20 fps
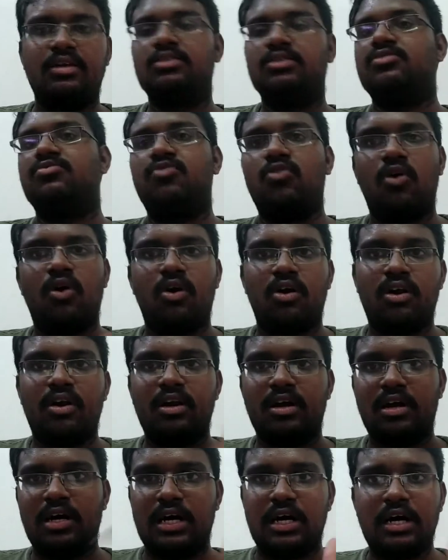Hz. For
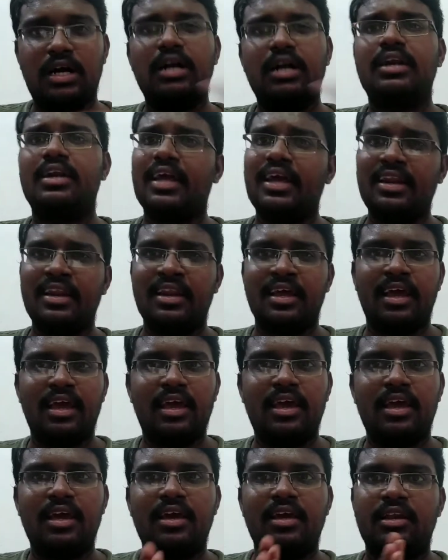
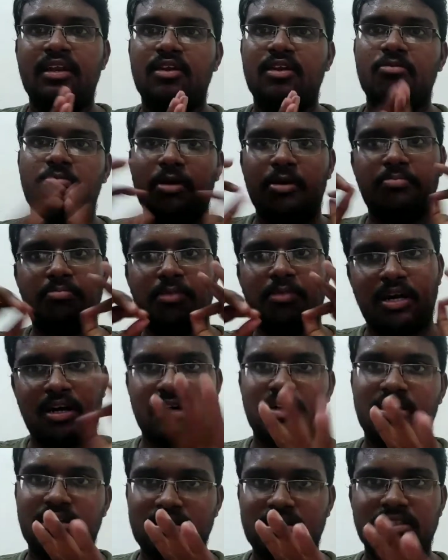10A it will be
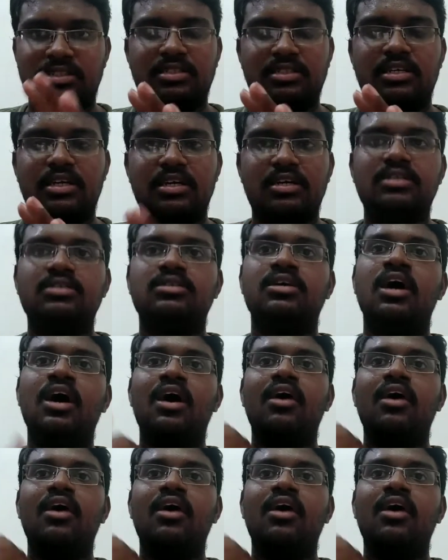Paka 60 Hz,